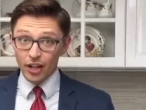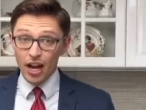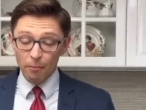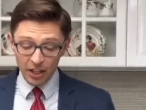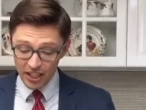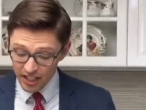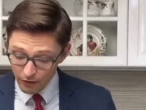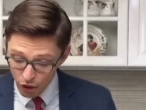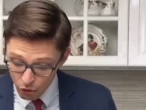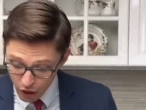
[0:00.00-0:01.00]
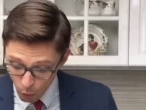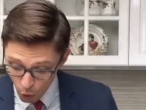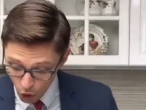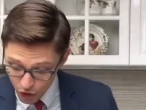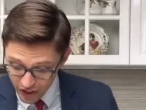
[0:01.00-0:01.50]
but he's even using
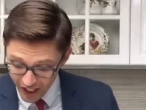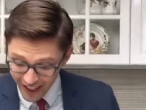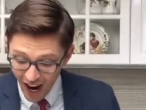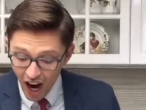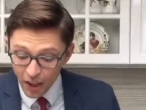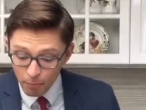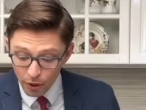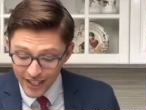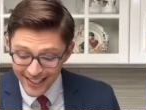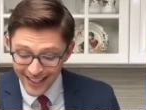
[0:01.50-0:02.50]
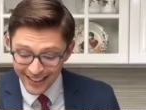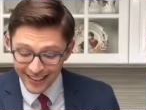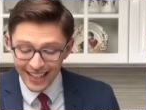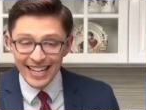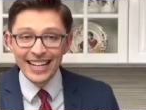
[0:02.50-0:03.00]
words like unprecedented
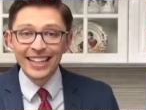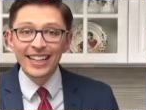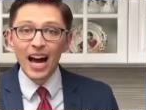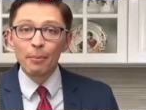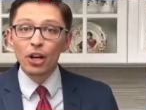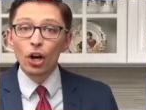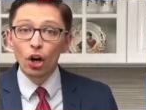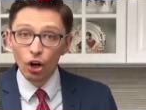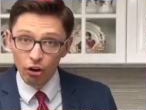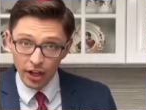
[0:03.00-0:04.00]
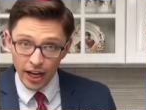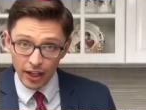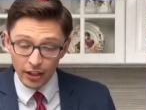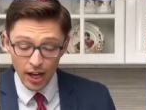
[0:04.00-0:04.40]
economic hurricane.